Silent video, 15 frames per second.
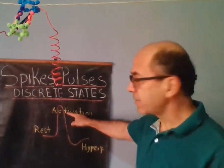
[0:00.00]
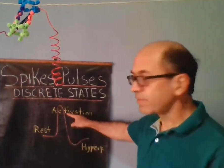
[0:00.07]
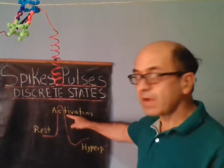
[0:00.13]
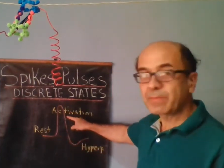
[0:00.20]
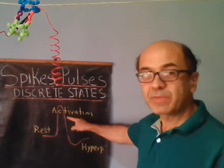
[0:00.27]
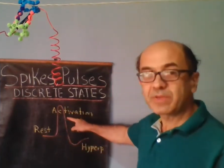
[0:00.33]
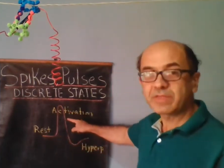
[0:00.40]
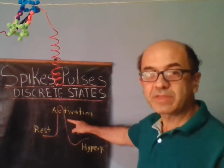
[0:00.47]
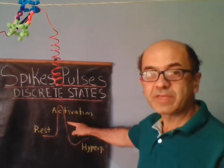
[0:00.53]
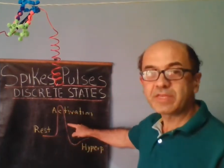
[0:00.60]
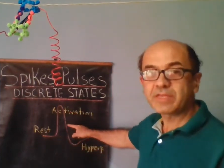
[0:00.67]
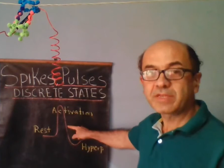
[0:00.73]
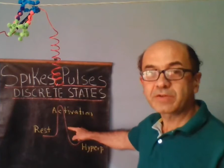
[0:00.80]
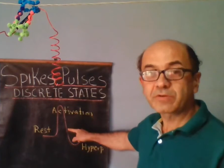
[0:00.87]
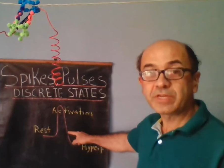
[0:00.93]
rapid
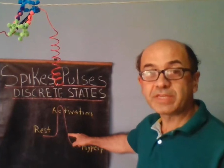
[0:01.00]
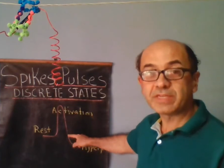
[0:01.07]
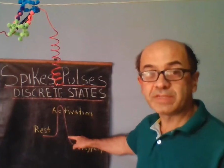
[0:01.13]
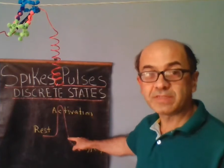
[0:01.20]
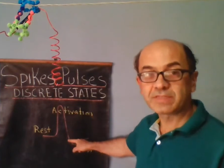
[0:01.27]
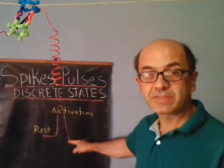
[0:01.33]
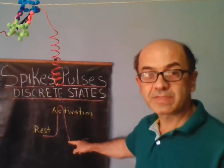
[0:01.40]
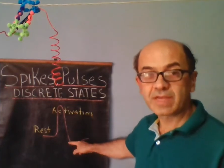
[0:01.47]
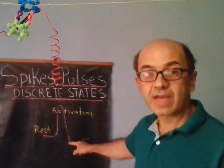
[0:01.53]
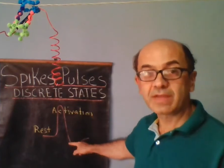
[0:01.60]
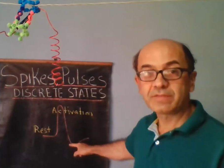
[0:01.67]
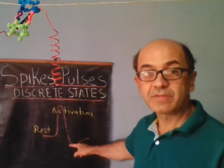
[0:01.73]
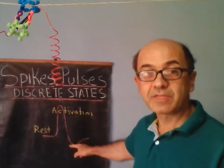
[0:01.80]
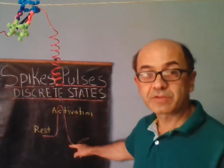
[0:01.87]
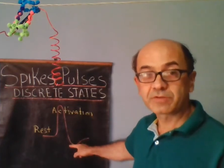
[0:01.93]
increase
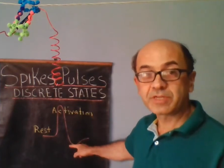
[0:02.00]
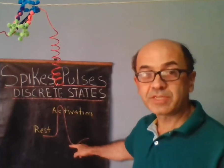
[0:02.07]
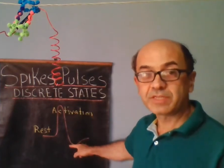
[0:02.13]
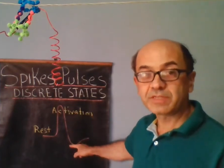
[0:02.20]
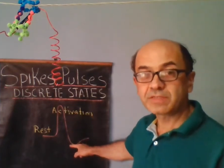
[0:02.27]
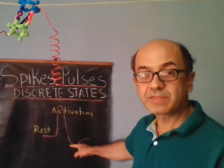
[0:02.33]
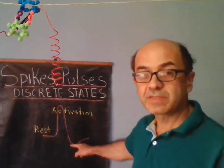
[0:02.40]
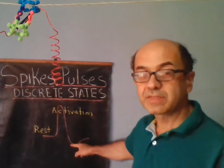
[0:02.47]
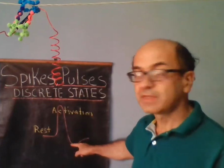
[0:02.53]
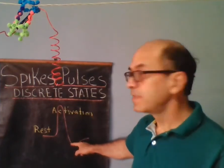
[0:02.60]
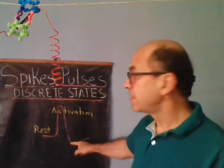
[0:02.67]
and decrease